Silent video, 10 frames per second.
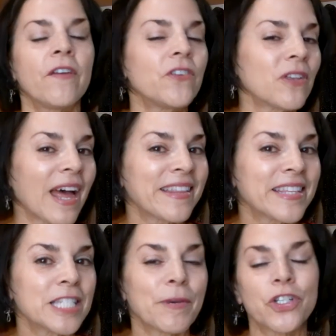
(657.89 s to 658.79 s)
If you like
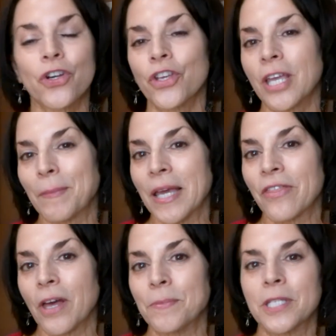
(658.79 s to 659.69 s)
this, make sure you give me a
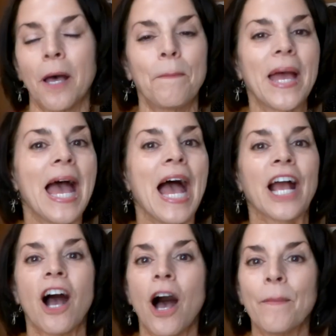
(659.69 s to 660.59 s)
thumbs up,
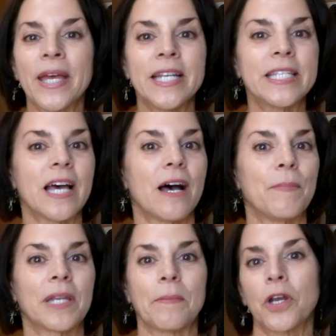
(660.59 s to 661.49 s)
comment, and
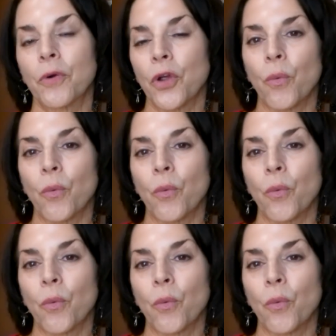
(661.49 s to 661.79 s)
let me know what you're